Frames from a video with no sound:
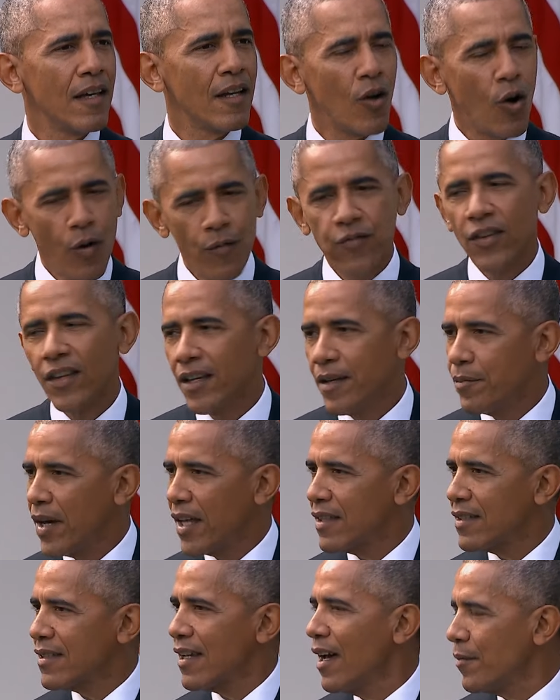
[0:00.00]
and hopefully
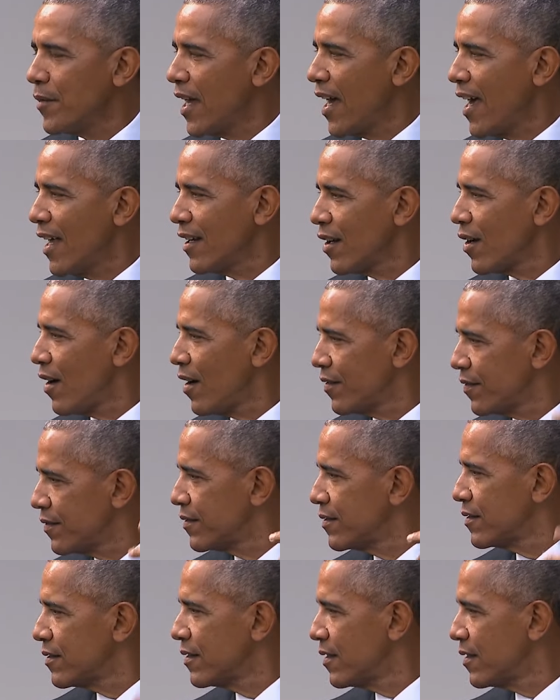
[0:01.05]
by the time you hand it off,